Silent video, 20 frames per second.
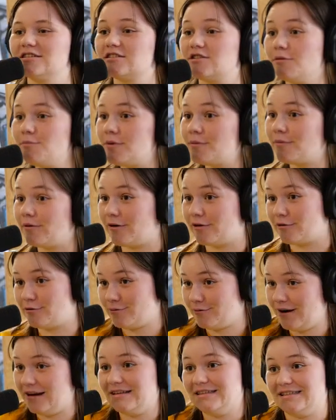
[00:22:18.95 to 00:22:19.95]
Some people are
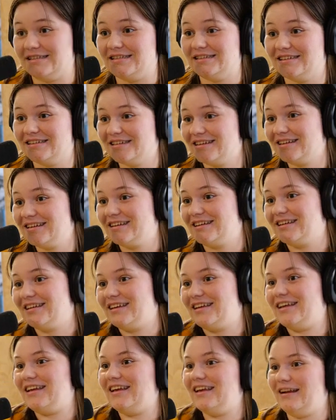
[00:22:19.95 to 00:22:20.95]
crazy. I know.
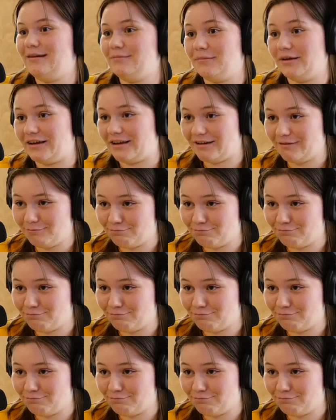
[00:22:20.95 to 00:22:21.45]
And I'm like,